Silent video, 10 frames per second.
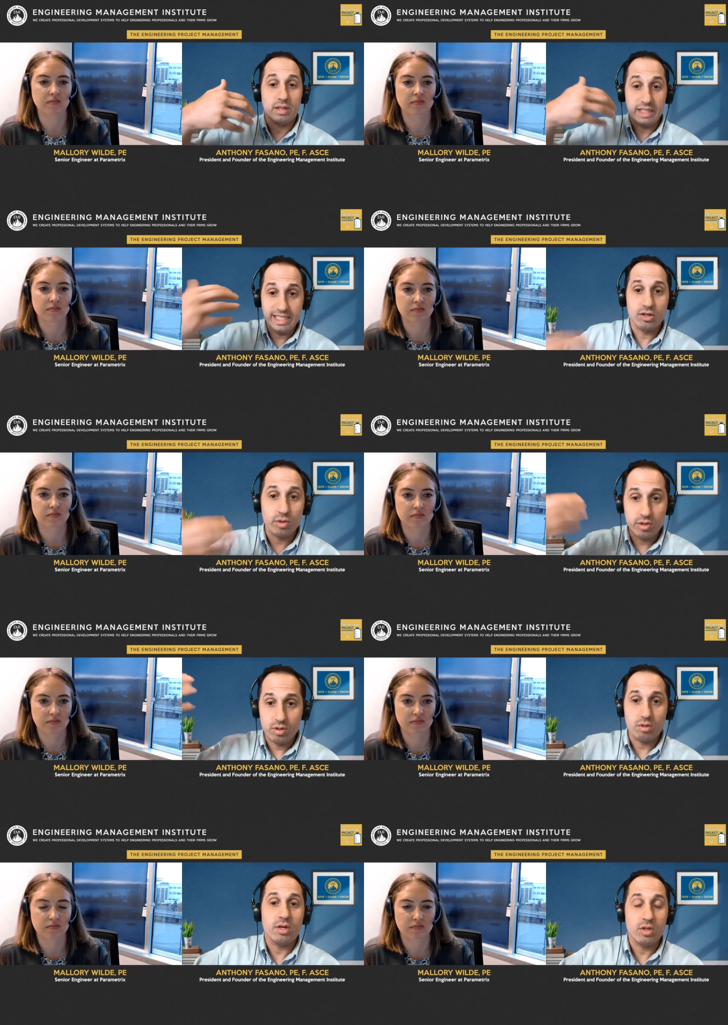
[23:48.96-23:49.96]
Speaker 1: leader in
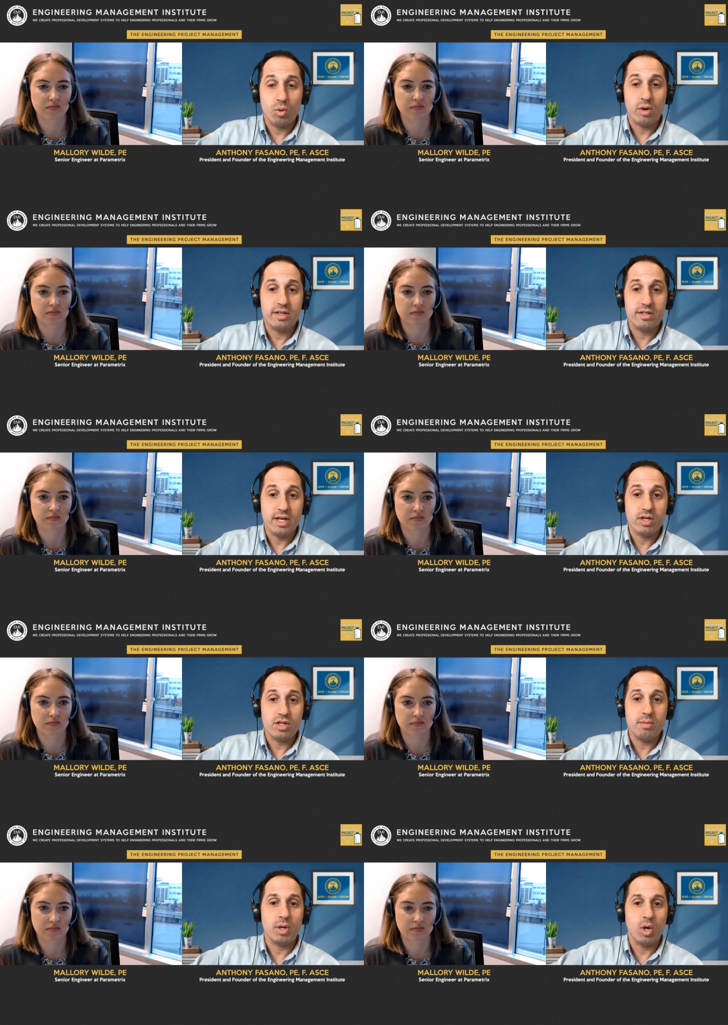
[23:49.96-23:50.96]
your in your
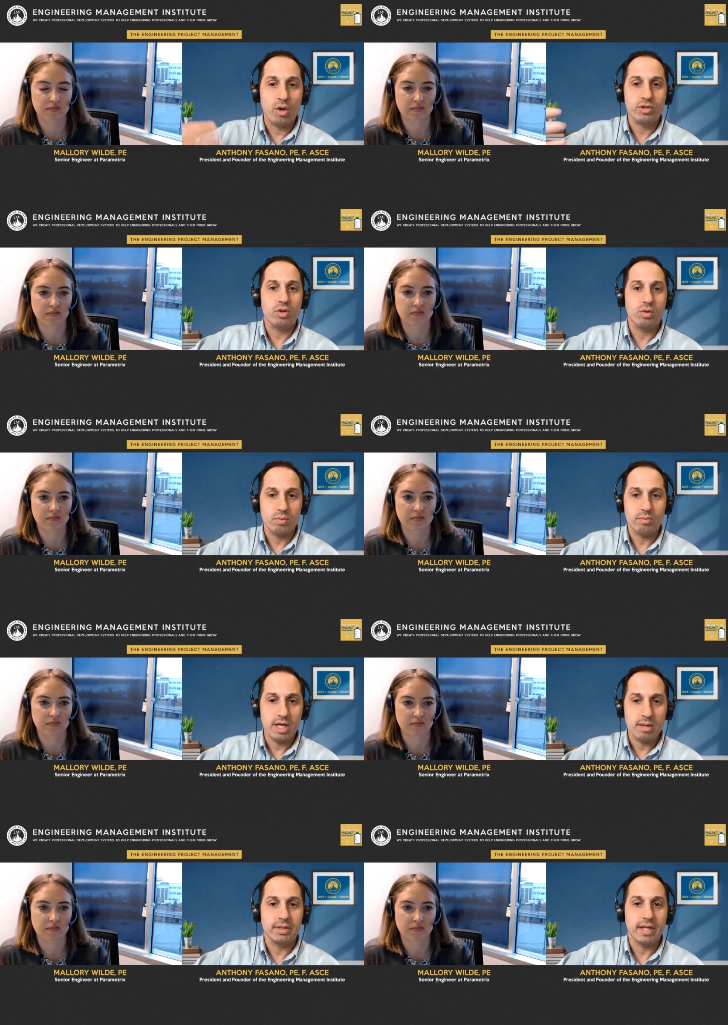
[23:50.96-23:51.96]
organization, but also
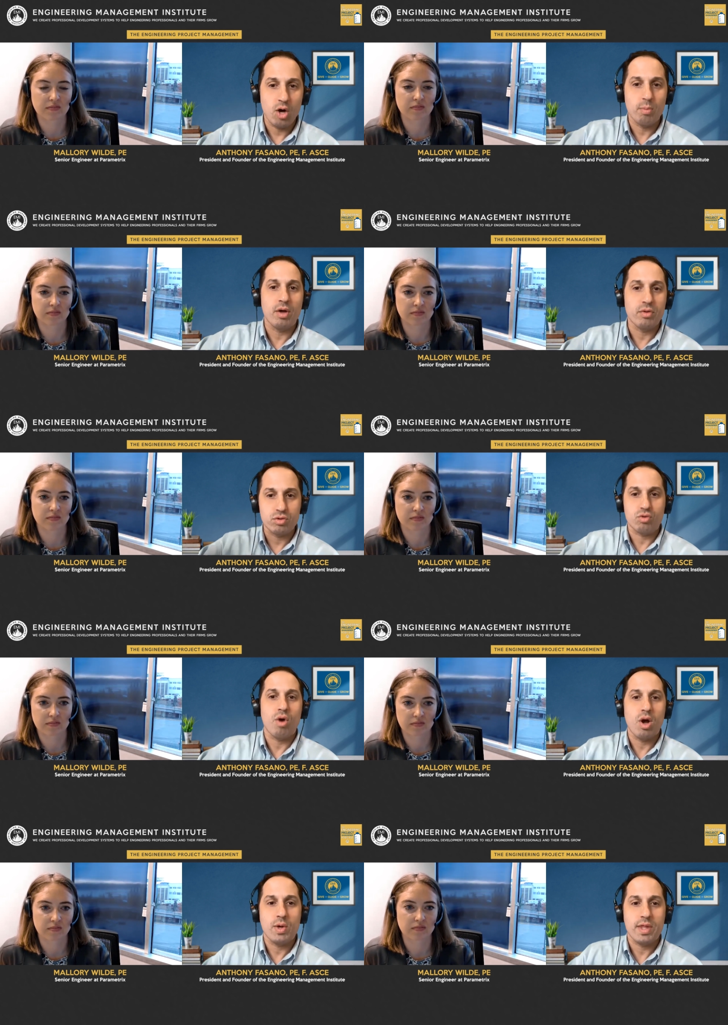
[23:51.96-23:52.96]
be able to help others
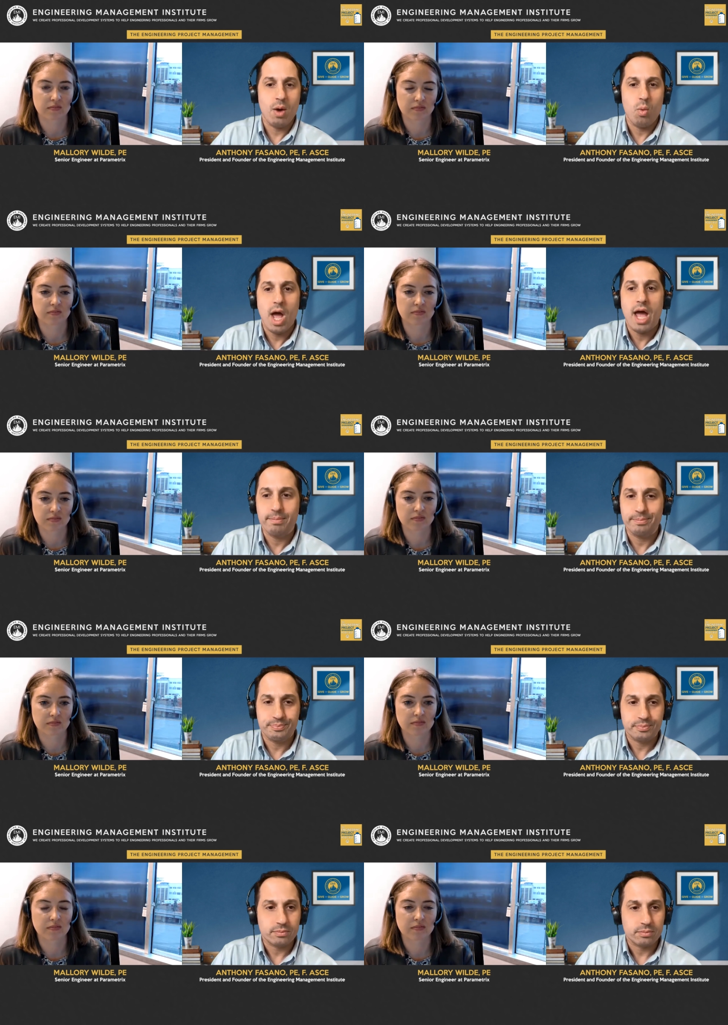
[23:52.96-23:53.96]
grow in that way
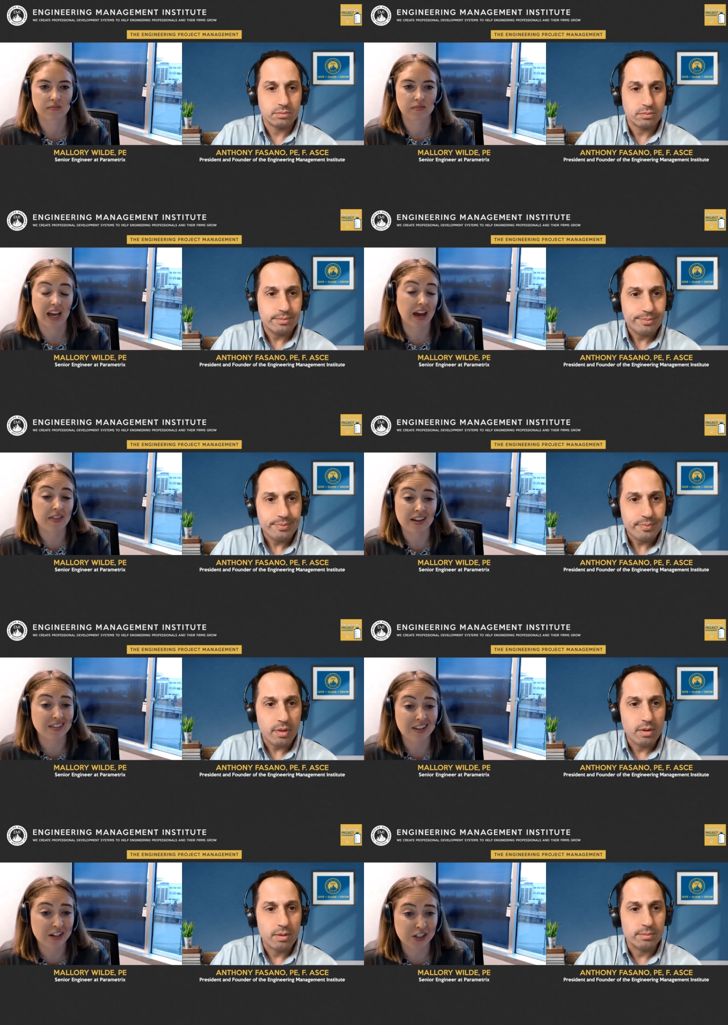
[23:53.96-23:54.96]
Speaker 2: and
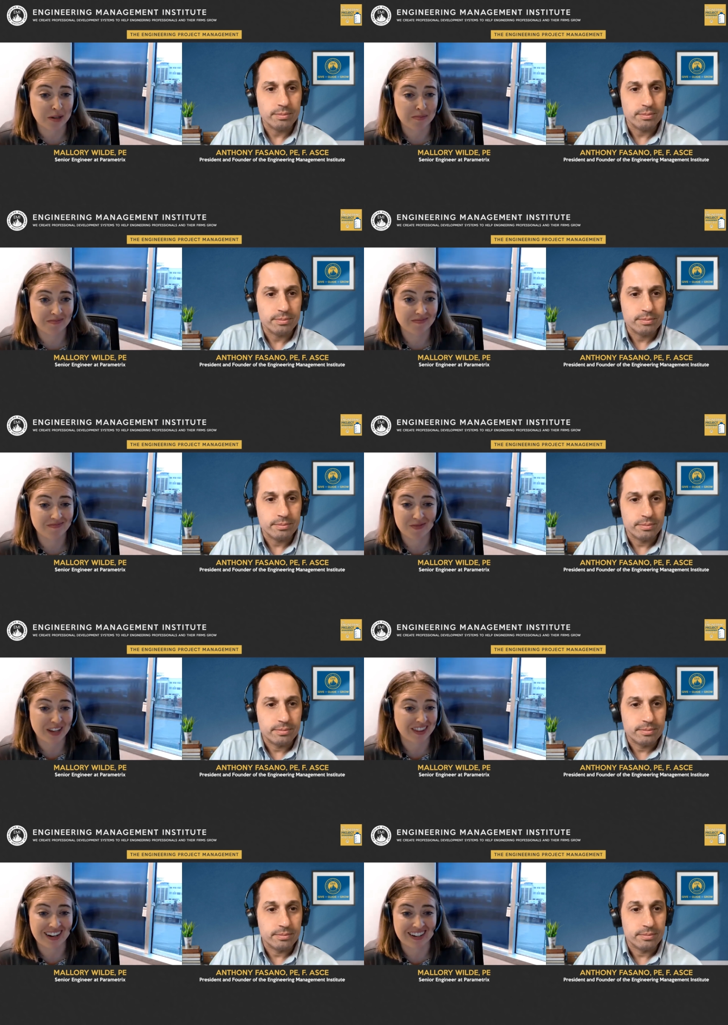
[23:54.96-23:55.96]
that's leadership
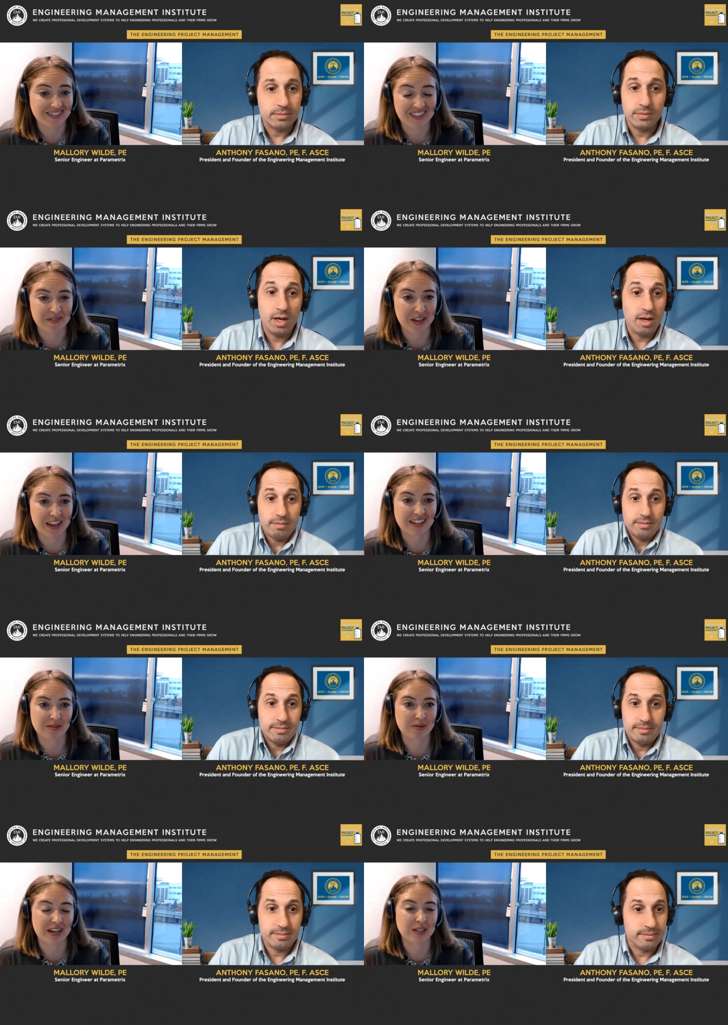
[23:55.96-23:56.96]
right there yeah. i mean
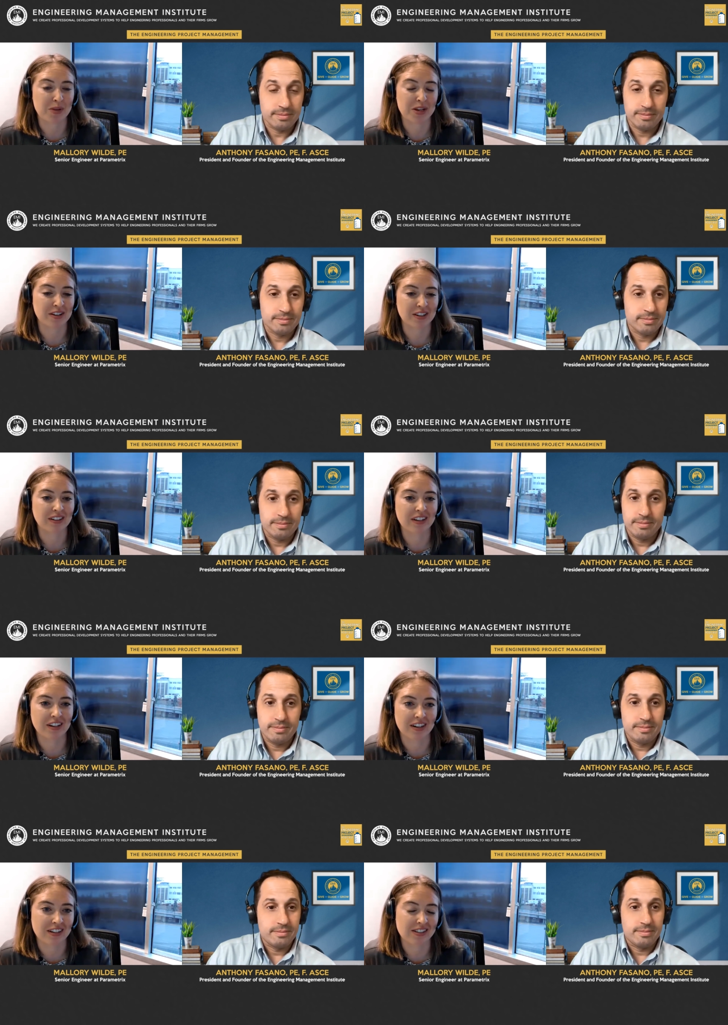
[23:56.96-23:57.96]
that's that's being a good
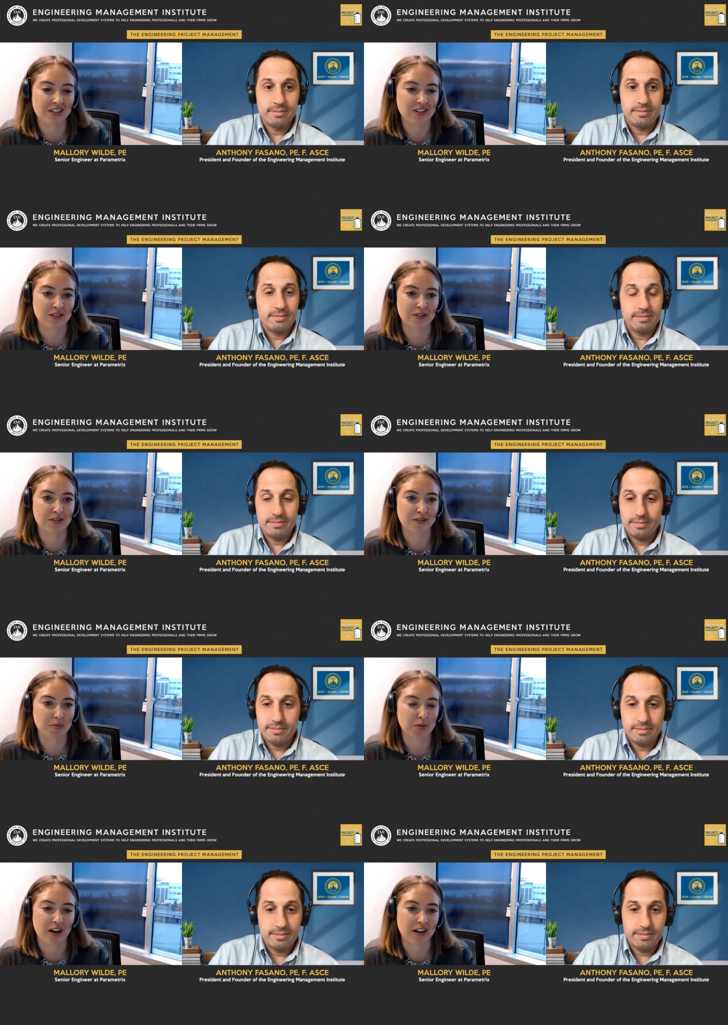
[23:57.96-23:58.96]
leader is to
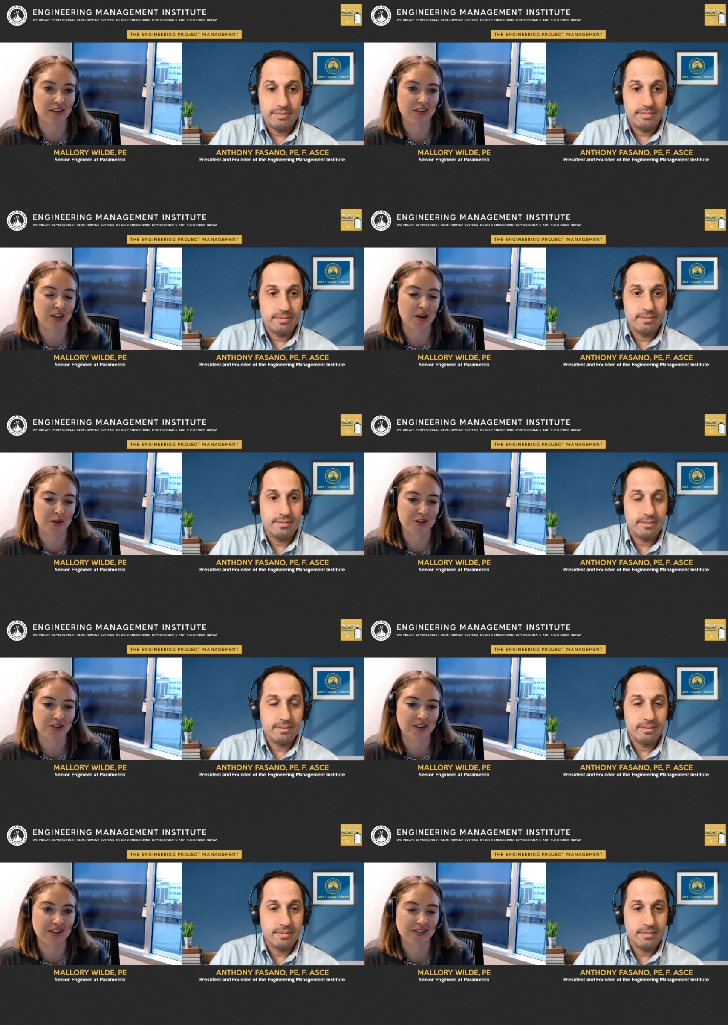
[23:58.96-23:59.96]
provide others
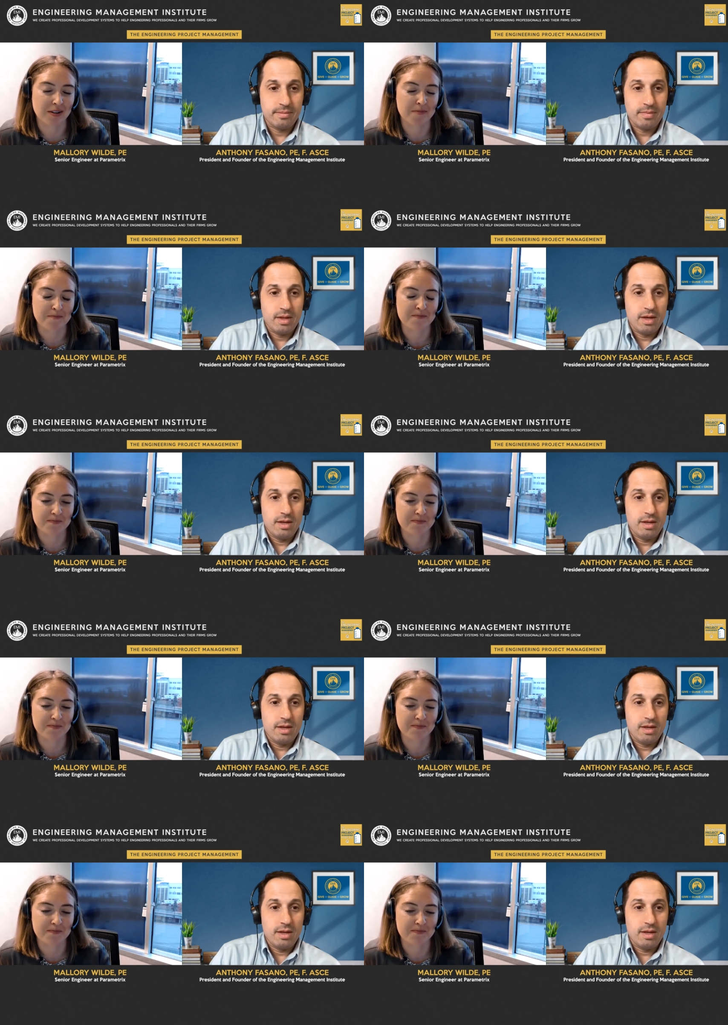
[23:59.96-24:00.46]
opportunities. so